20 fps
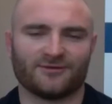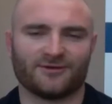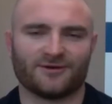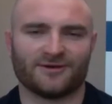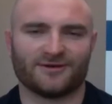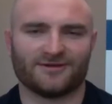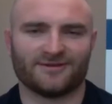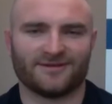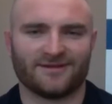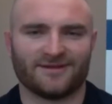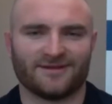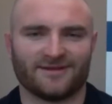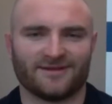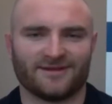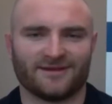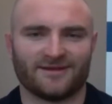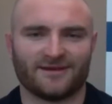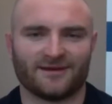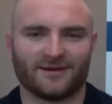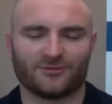And
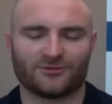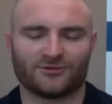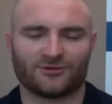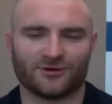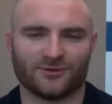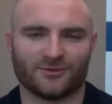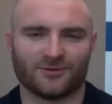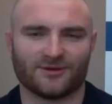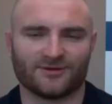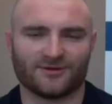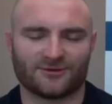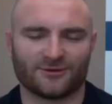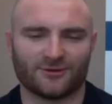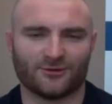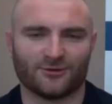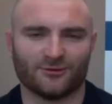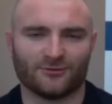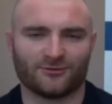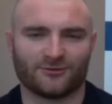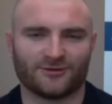I'm sure when it's all
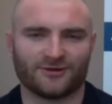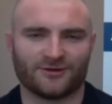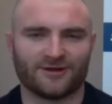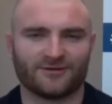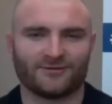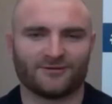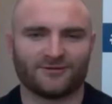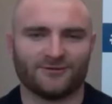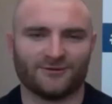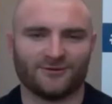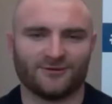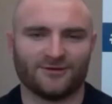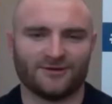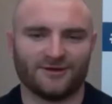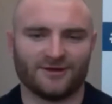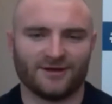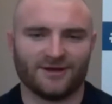over, I'll have a few